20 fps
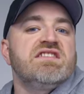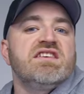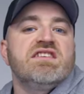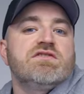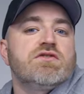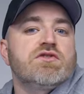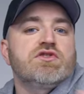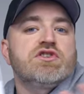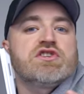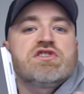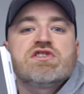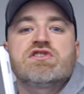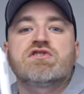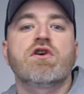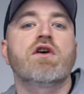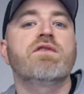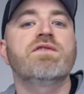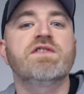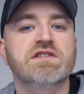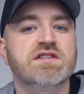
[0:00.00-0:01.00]
things are just
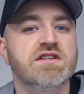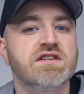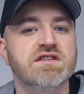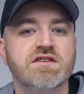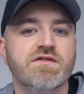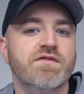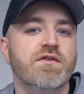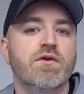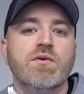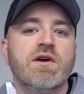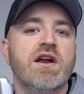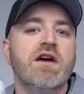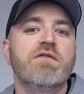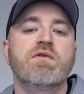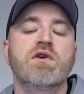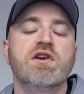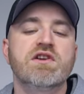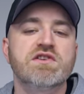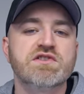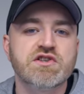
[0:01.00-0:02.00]
surfaces for
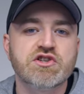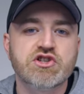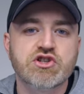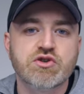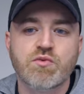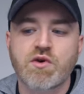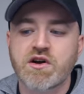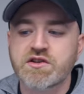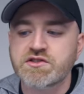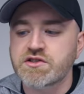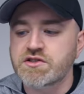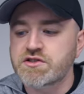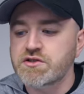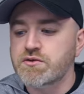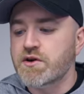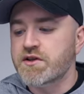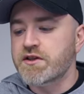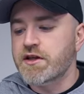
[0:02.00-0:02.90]
whatever it is that you want to do on